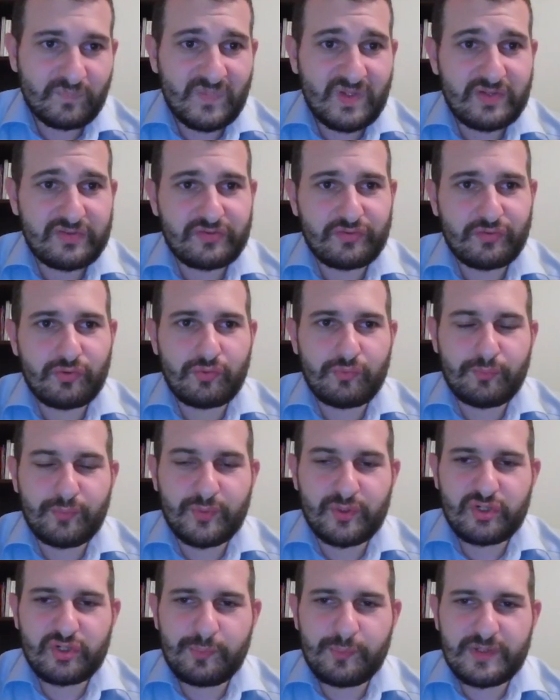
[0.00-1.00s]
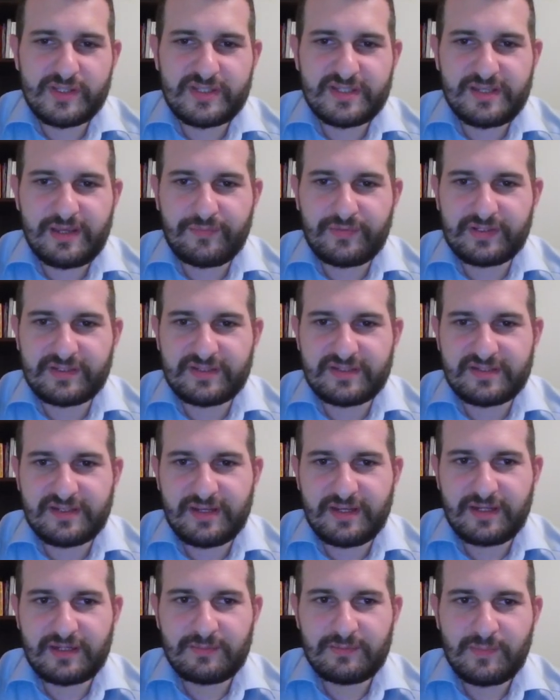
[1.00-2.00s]
So bishop b7
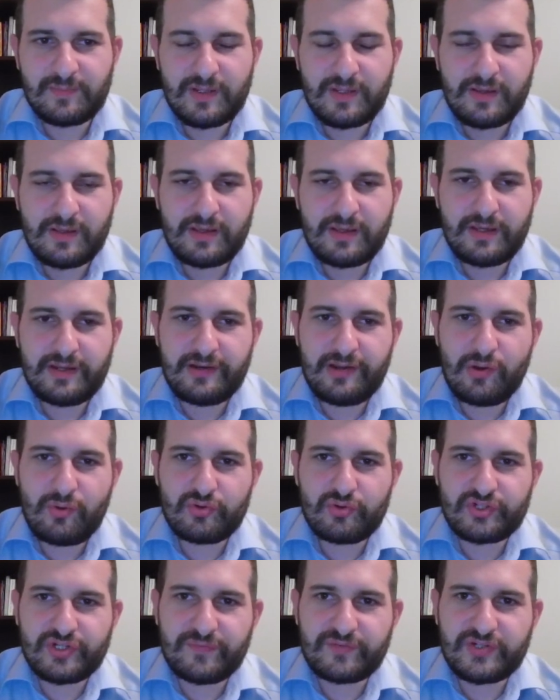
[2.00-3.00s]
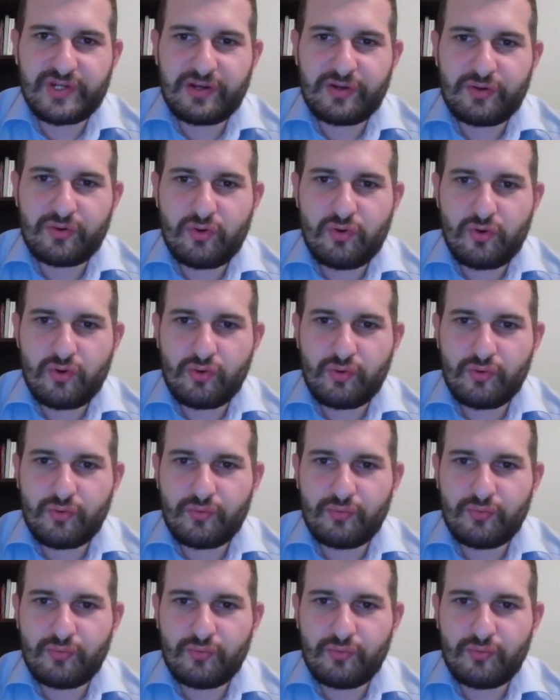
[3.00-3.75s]
instead. And now Shevchenko